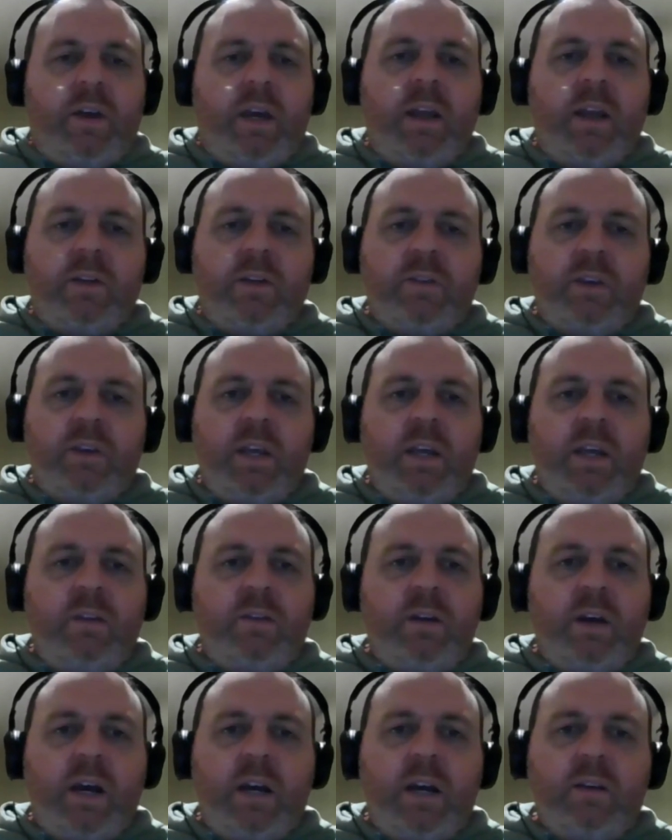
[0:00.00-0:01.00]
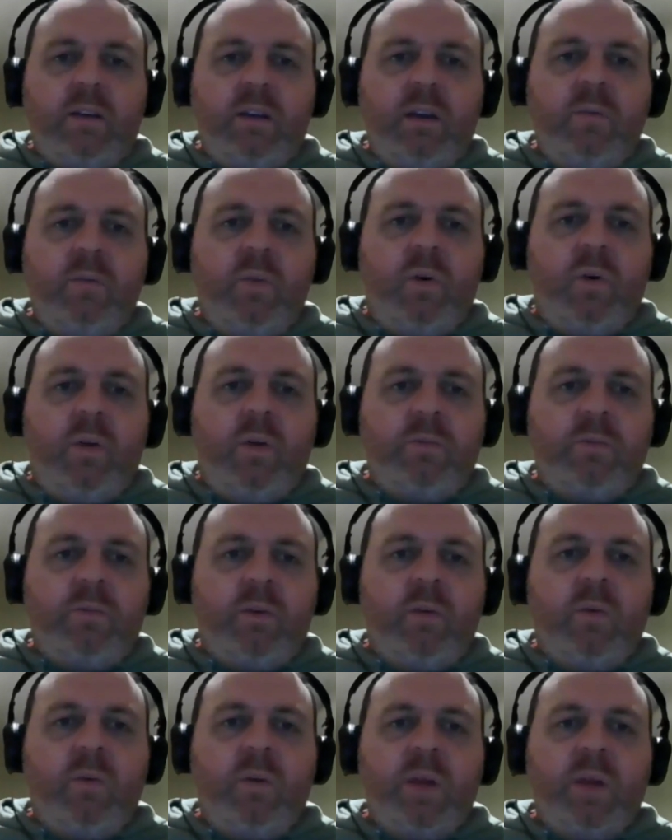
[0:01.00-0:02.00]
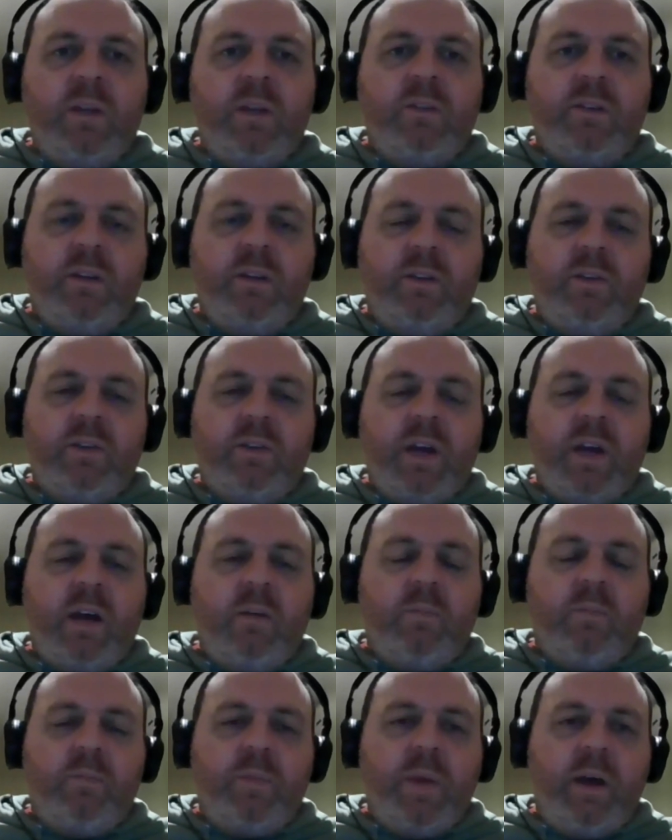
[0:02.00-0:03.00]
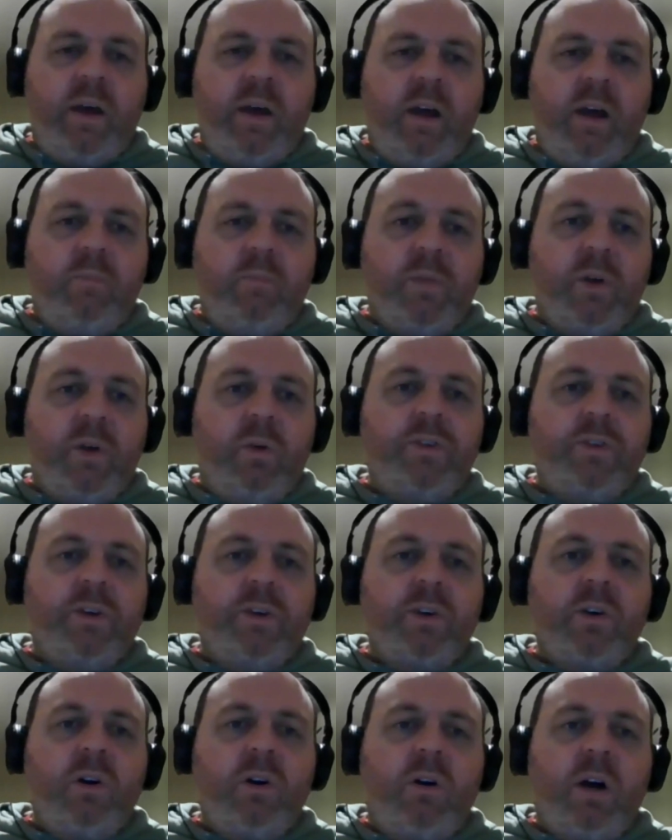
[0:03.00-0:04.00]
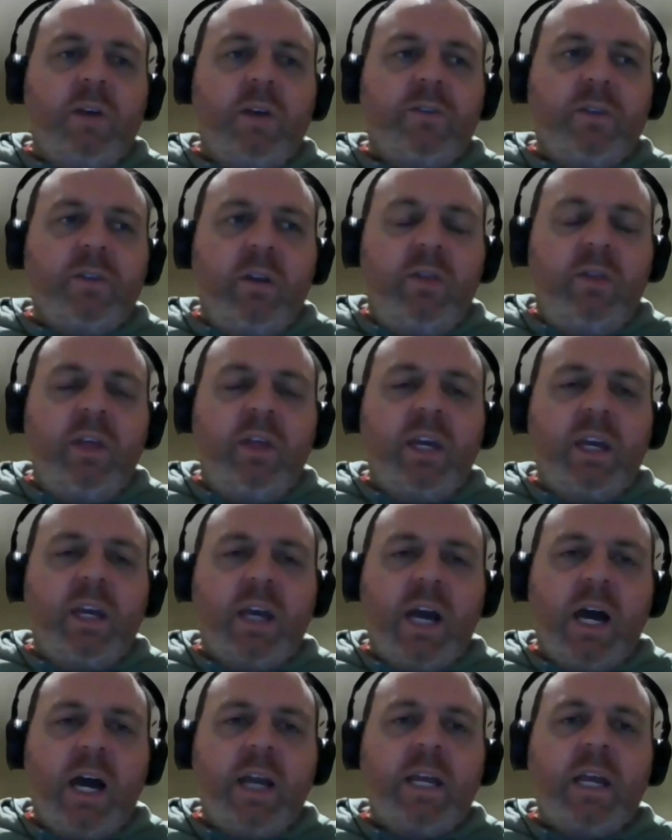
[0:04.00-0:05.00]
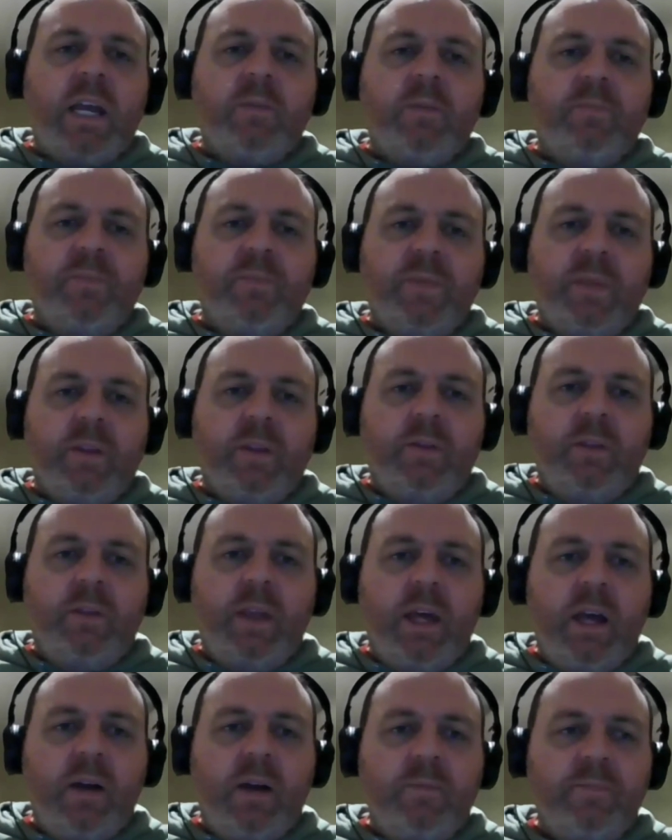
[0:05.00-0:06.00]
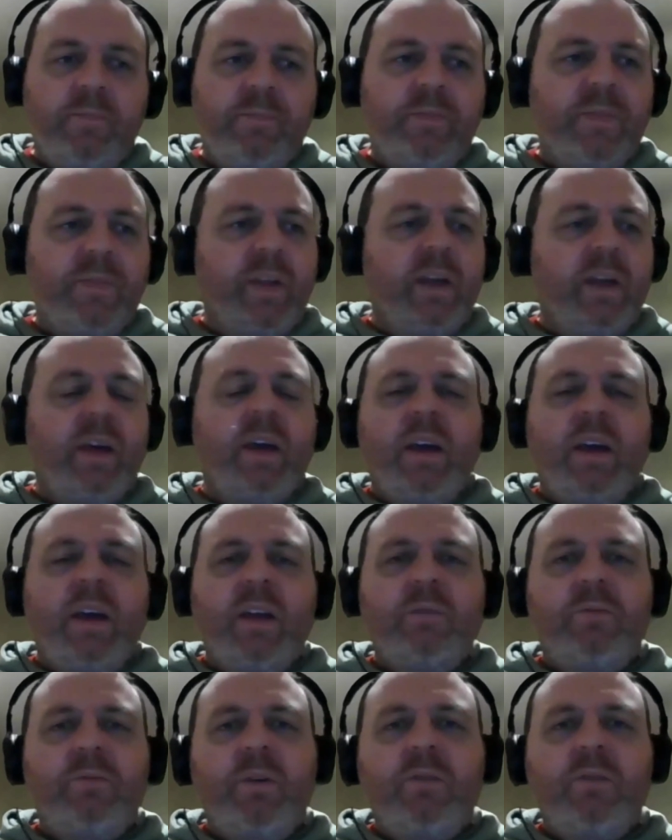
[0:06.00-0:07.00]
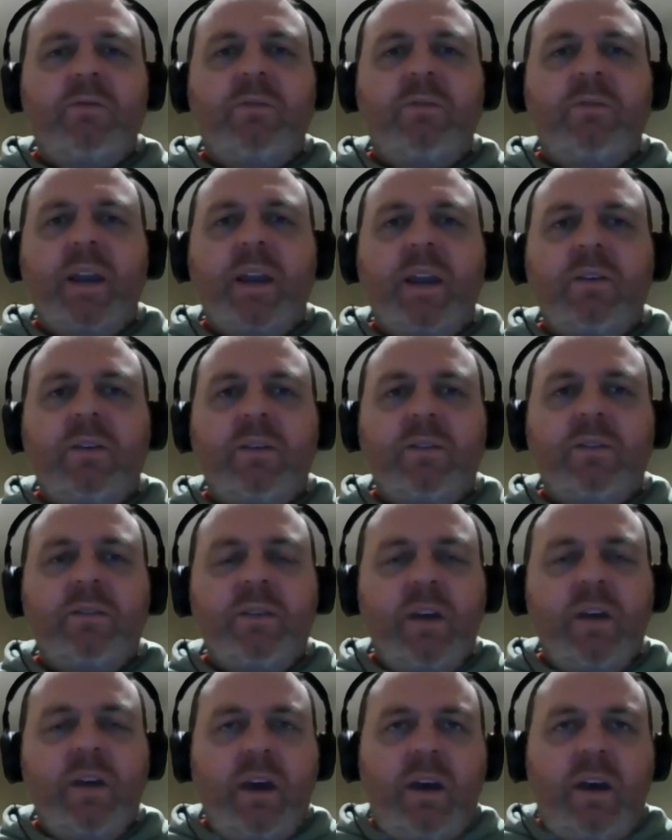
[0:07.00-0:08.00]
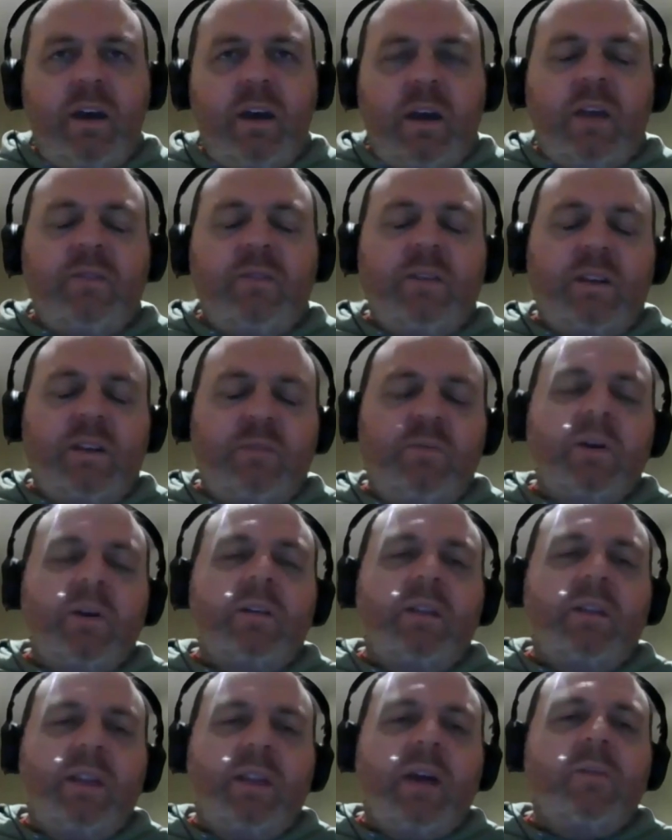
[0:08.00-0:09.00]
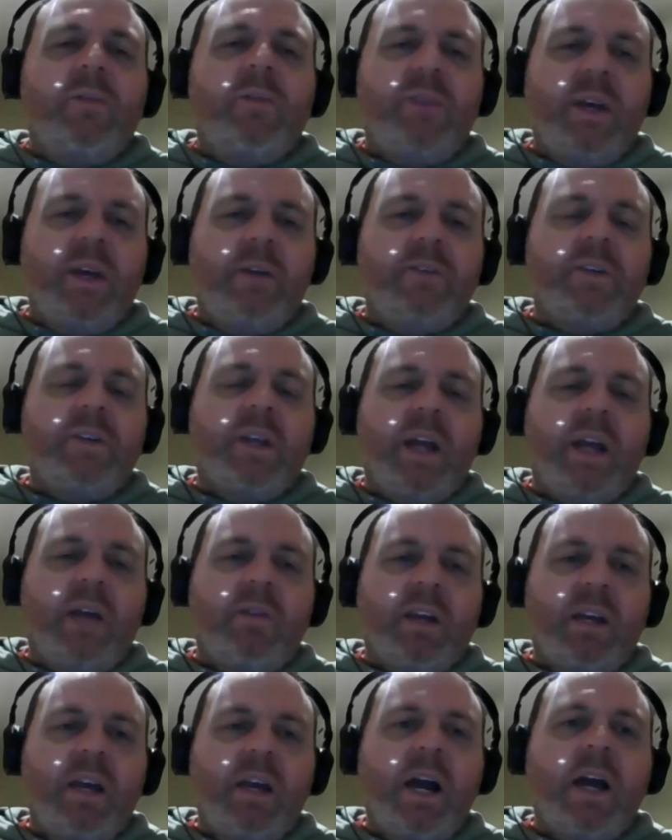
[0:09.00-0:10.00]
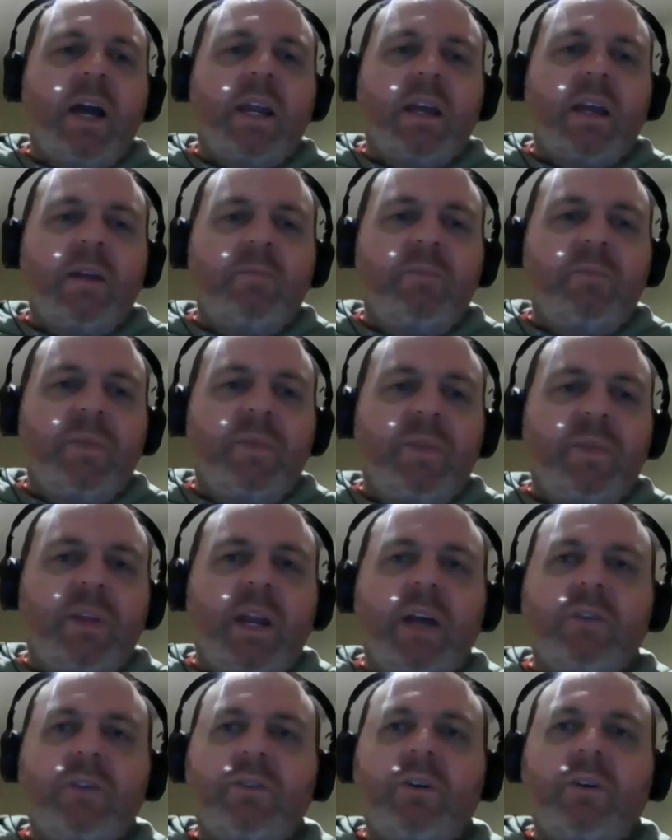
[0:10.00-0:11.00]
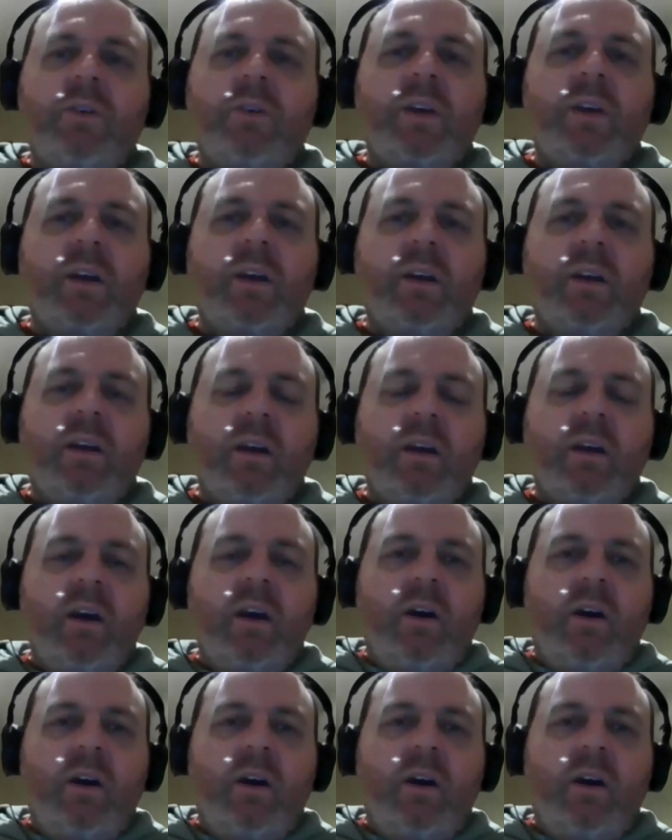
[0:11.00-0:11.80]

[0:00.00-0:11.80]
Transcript: he doesn't need to act anymore. That's probably where Ben Stiller's at. Also, guys, The Caddy. Now, it's pretty funny because it's expected that Adam Sandler's going to have a caddy that has no idea